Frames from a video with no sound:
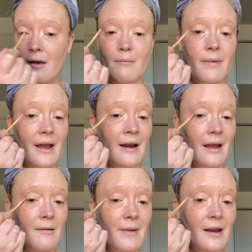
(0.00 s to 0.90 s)
but
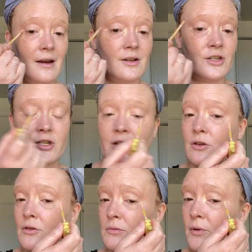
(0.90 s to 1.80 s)
I managed
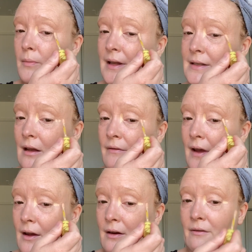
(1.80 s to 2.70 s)
to pull myself
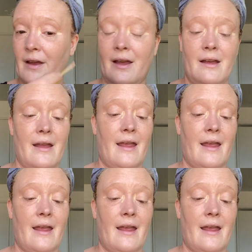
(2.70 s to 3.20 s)
out of it.